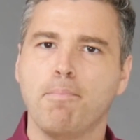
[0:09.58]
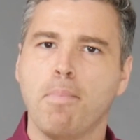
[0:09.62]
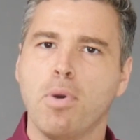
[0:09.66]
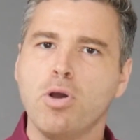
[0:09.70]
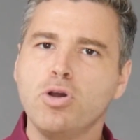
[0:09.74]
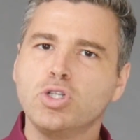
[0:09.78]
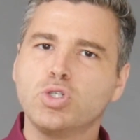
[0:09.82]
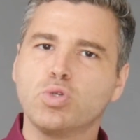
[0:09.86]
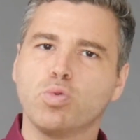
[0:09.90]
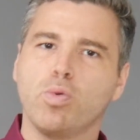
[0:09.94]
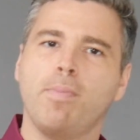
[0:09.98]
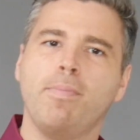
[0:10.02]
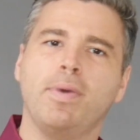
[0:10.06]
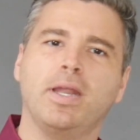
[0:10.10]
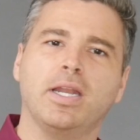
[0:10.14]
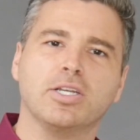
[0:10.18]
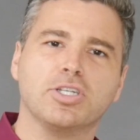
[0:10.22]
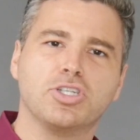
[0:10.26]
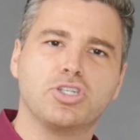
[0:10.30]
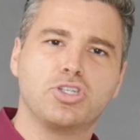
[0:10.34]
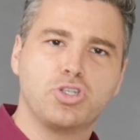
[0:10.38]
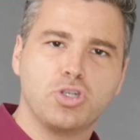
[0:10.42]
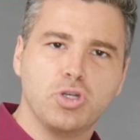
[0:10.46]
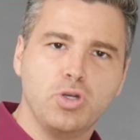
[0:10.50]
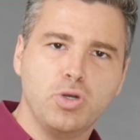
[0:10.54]
most women
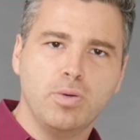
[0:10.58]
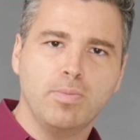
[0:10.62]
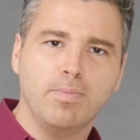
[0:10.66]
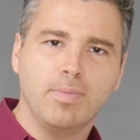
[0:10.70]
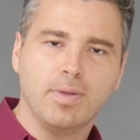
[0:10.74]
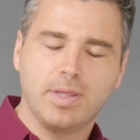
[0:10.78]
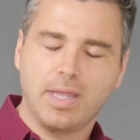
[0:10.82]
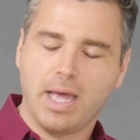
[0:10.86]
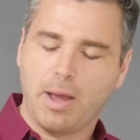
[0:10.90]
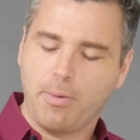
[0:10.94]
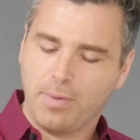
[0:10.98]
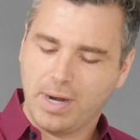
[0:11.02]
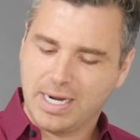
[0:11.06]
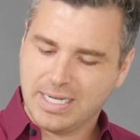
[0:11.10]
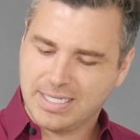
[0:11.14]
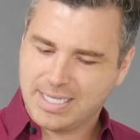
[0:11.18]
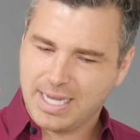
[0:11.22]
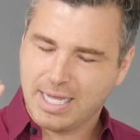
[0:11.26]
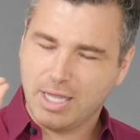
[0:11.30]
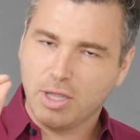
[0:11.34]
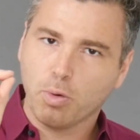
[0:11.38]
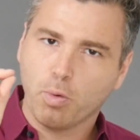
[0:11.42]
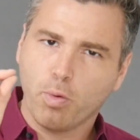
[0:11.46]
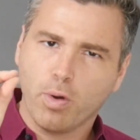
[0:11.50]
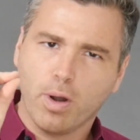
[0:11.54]
assume that when I
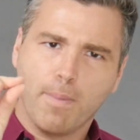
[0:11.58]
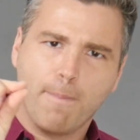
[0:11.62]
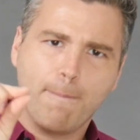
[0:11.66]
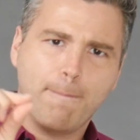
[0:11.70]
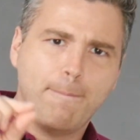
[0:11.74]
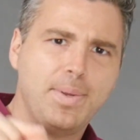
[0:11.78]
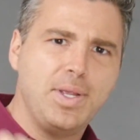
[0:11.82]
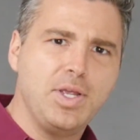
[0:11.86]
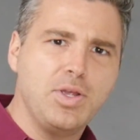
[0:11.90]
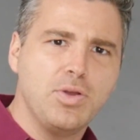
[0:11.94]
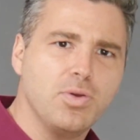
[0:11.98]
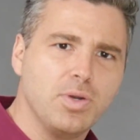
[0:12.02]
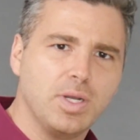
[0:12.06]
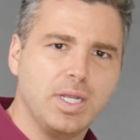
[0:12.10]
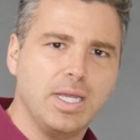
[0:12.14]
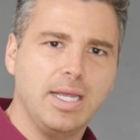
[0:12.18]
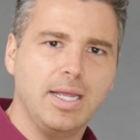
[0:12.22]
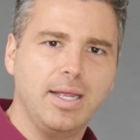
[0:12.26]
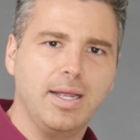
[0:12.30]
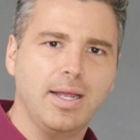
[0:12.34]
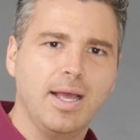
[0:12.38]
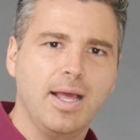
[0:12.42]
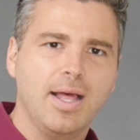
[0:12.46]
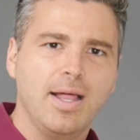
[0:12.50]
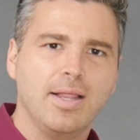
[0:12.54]
say the word
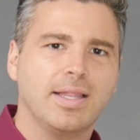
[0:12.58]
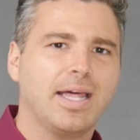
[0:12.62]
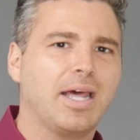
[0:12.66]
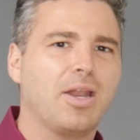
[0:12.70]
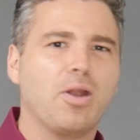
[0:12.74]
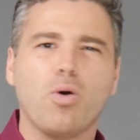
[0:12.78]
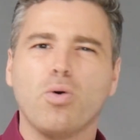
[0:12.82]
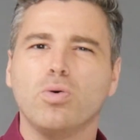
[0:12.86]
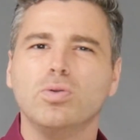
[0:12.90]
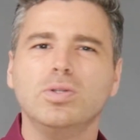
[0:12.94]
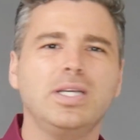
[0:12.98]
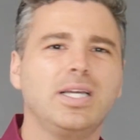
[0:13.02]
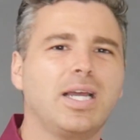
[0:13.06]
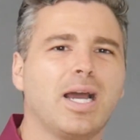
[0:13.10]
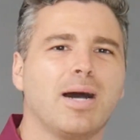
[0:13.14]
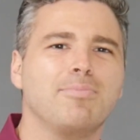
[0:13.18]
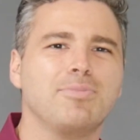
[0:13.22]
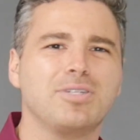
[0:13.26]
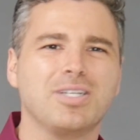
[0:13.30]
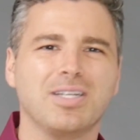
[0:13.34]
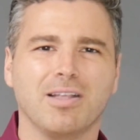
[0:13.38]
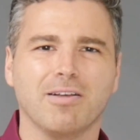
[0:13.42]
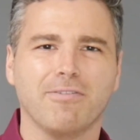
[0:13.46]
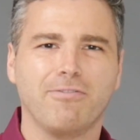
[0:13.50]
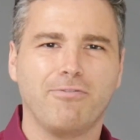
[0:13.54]
beauty, that it only
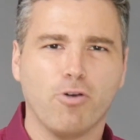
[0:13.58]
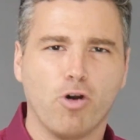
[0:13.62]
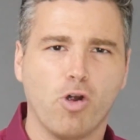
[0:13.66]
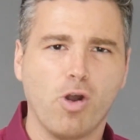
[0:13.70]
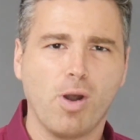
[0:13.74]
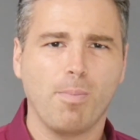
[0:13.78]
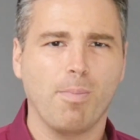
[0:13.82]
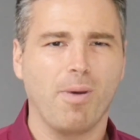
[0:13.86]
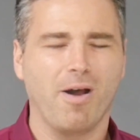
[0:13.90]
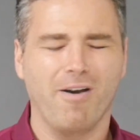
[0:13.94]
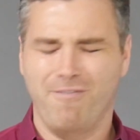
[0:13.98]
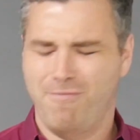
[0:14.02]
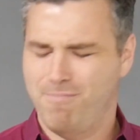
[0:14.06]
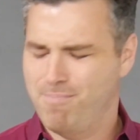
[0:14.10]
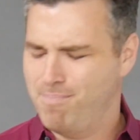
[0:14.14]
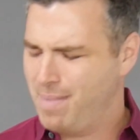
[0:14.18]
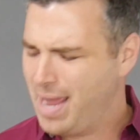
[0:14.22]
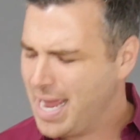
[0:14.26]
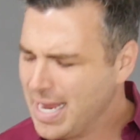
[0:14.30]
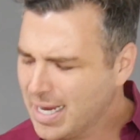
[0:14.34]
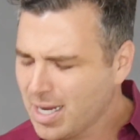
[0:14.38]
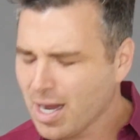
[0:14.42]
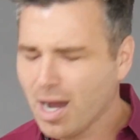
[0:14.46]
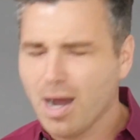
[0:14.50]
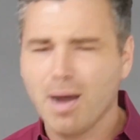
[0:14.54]
comes in the form of
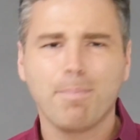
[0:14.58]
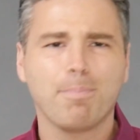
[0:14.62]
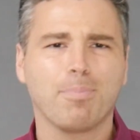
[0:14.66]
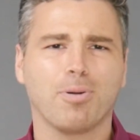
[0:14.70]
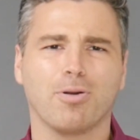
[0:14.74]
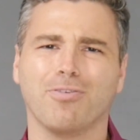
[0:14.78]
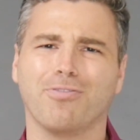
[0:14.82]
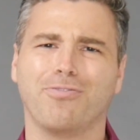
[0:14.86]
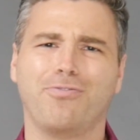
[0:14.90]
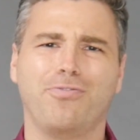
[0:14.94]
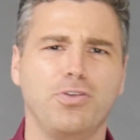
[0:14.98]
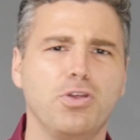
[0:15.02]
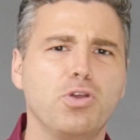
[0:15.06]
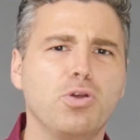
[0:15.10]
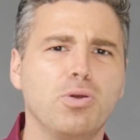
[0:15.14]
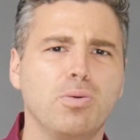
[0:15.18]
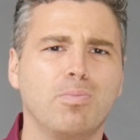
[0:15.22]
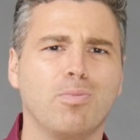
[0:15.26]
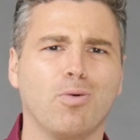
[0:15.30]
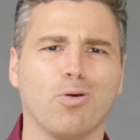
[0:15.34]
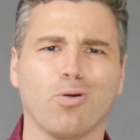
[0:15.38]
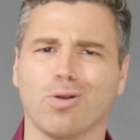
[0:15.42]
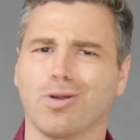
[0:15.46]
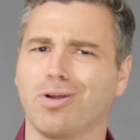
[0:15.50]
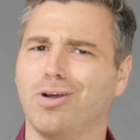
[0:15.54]
makeup,
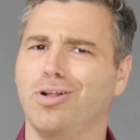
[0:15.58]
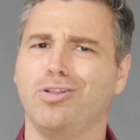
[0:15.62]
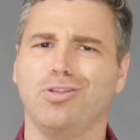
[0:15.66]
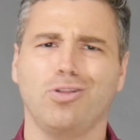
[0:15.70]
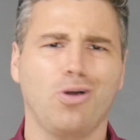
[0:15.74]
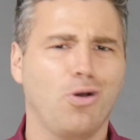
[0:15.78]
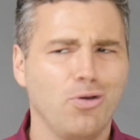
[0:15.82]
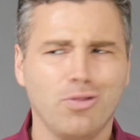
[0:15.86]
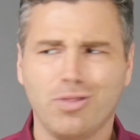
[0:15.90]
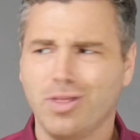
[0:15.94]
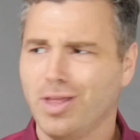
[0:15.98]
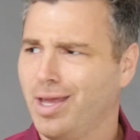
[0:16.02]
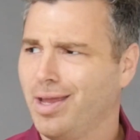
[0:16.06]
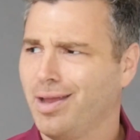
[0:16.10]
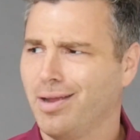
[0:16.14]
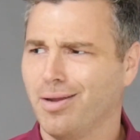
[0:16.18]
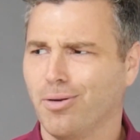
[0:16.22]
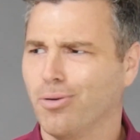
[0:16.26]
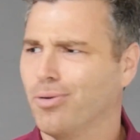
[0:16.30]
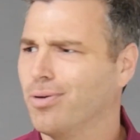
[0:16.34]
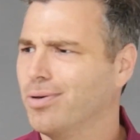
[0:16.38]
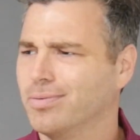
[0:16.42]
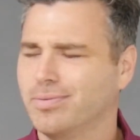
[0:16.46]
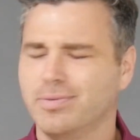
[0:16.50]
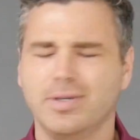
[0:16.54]
perfume, or clothing,
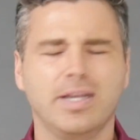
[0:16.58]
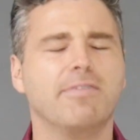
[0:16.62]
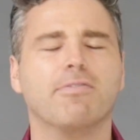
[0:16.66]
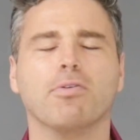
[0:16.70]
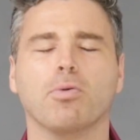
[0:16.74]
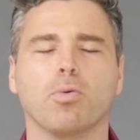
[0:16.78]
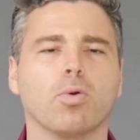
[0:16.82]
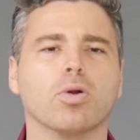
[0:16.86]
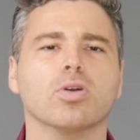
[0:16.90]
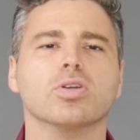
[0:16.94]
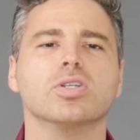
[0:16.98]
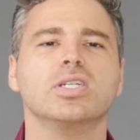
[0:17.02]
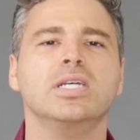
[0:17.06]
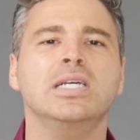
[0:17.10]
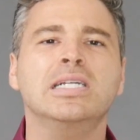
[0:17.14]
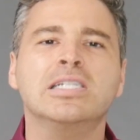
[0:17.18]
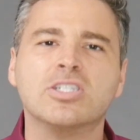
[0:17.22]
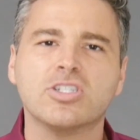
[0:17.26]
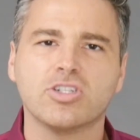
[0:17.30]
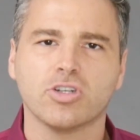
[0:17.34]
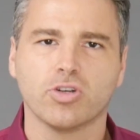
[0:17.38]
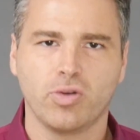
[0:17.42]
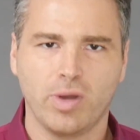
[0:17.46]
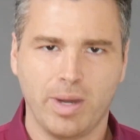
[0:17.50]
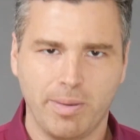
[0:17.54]
or even worse,
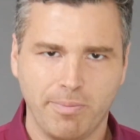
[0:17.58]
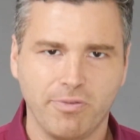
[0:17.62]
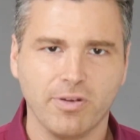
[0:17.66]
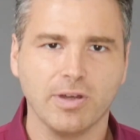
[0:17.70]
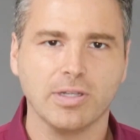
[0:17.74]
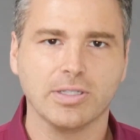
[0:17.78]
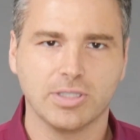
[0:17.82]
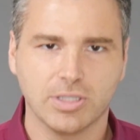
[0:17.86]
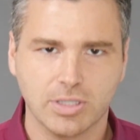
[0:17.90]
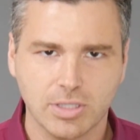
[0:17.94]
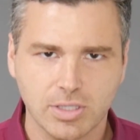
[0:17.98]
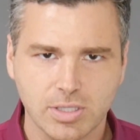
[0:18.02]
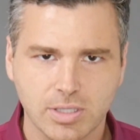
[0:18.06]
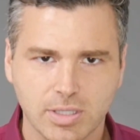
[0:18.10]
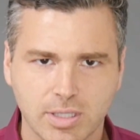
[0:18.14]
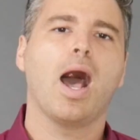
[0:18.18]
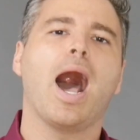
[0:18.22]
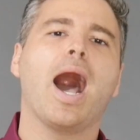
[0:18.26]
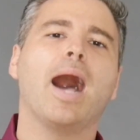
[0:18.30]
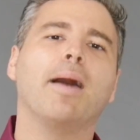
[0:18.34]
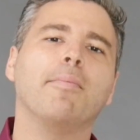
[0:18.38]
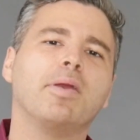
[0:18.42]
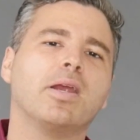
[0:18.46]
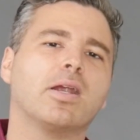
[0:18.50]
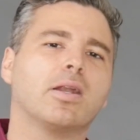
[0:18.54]
Instagram filters.
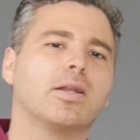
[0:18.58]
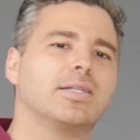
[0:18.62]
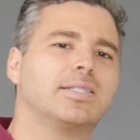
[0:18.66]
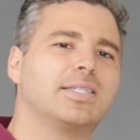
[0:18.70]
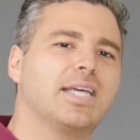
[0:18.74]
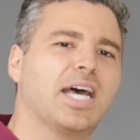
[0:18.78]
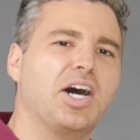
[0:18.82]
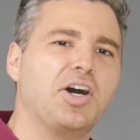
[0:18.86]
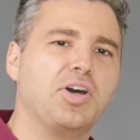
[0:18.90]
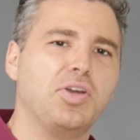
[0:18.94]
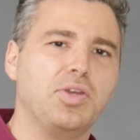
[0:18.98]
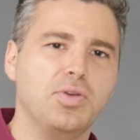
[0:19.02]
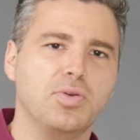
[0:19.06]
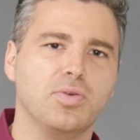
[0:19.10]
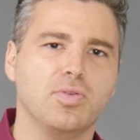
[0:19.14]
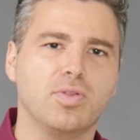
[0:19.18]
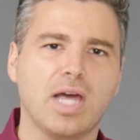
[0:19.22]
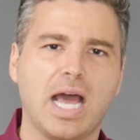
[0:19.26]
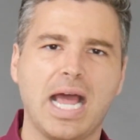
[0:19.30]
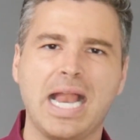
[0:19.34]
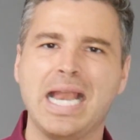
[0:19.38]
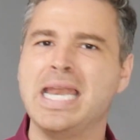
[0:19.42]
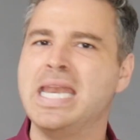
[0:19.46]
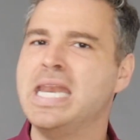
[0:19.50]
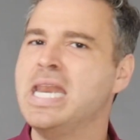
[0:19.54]
I'm here to tell you
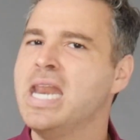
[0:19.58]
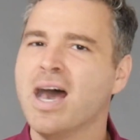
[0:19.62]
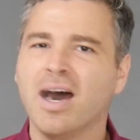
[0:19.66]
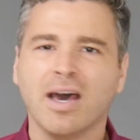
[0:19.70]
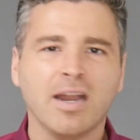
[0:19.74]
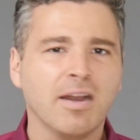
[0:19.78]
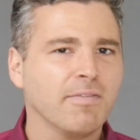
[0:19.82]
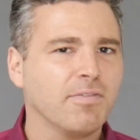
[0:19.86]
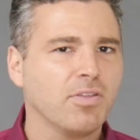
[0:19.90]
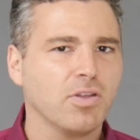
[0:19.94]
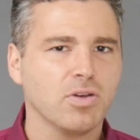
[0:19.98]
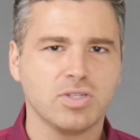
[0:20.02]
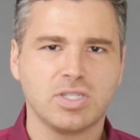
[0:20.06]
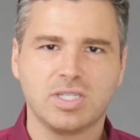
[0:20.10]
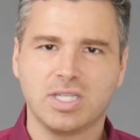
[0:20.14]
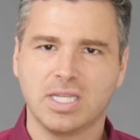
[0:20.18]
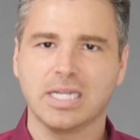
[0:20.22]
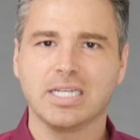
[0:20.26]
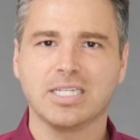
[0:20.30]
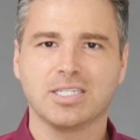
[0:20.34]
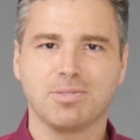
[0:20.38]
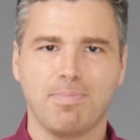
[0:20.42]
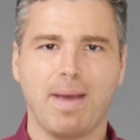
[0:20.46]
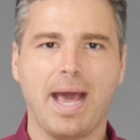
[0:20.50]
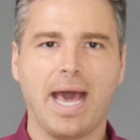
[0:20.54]
that none of those
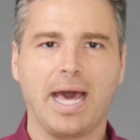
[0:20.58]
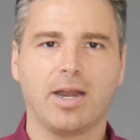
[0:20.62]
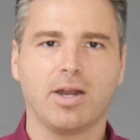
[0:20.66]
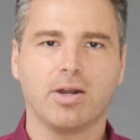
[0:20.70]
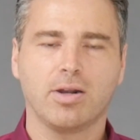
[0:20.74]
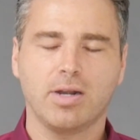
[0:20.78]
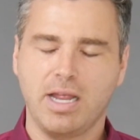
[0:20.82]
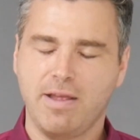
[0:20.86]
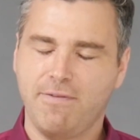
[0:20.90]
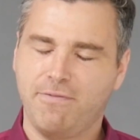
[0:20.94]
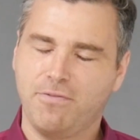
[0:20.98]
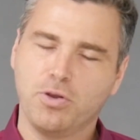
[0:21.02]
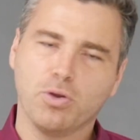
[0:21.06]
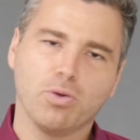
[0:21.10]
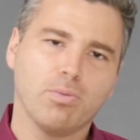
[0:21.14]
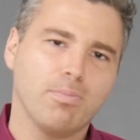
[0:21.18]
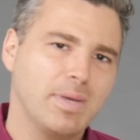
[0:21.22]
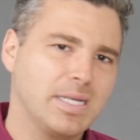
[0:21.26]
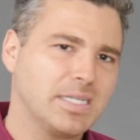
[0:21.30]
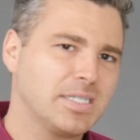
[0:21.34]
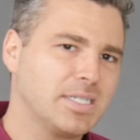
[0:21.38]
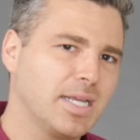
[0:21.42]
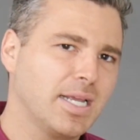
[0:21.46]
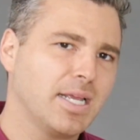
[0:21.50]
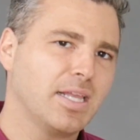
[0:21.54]
things matter if you're
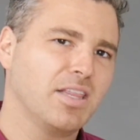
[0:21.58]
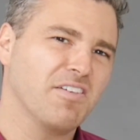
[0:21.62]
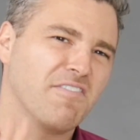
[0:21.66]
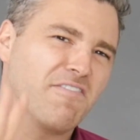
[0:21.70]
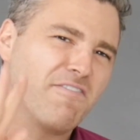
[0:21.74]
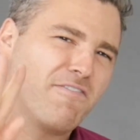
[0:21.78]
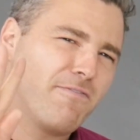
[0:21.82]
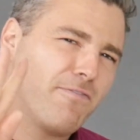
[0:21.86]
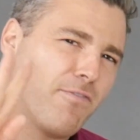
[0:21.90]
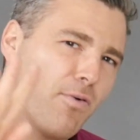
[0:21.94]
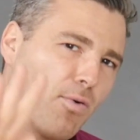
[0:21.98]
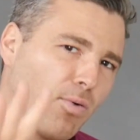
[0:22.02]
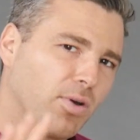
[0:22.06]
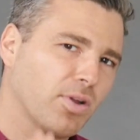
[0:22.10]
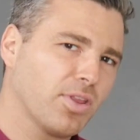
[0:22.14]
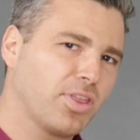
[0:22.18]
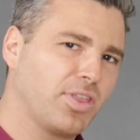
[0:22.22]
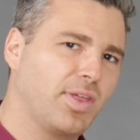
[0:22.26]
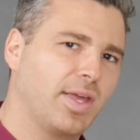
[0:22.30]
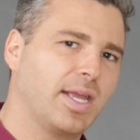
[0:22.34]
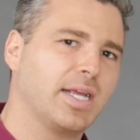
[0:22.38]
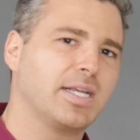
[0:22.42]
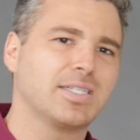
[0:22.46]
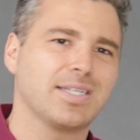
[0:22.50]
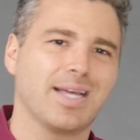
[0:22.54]
missing the four
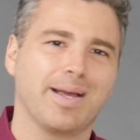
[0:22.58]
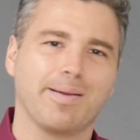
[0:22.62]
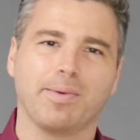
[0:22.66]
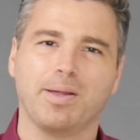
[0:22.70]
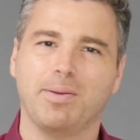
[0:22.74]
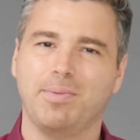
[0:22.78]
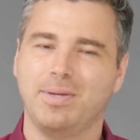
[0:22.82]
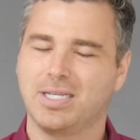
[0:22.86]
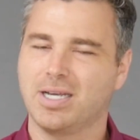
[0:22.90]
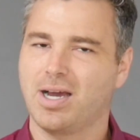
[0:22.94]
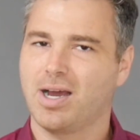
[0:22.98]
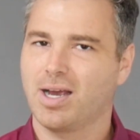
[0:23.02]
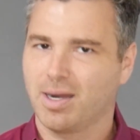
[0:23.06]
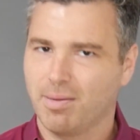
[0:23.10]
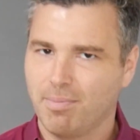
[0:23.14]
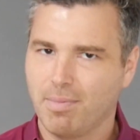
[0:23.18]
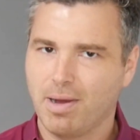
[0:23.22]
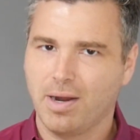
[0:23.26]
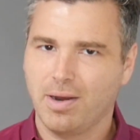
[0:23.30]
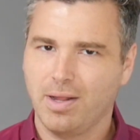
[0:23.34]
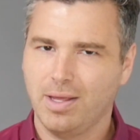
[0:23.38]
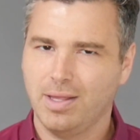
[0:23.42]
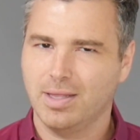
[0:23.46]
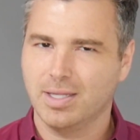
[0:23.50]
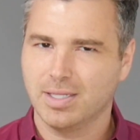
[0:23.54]
things I'm gonna be talking
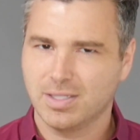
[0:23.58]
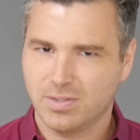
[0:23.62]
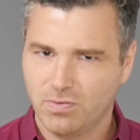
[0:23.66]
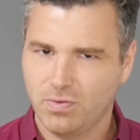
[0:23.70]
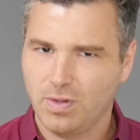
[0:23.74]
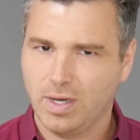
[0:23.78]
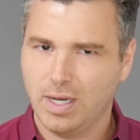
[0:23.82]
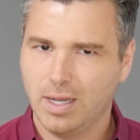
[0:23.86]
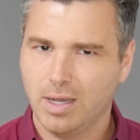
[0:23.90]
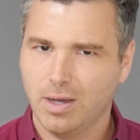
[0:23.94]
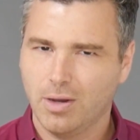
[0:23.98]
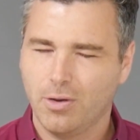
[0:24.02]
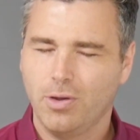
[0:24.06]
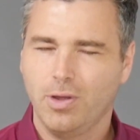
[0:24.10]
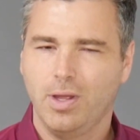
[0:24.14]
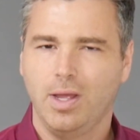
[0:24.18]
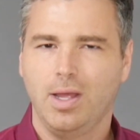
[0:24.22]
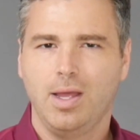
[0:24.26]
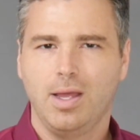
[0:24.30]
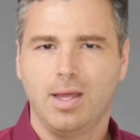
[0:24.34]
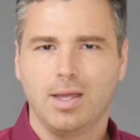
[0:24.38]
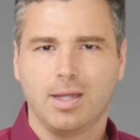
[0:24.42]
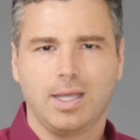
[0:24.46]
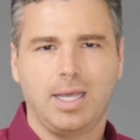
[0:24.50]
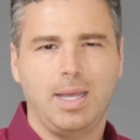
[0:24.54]
about in this video.
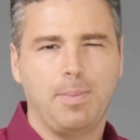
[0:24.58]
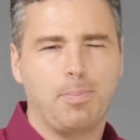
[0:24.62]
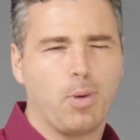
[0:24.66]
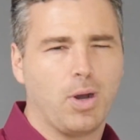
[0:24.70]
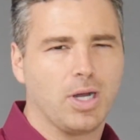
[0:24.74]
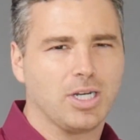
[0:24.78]
Keep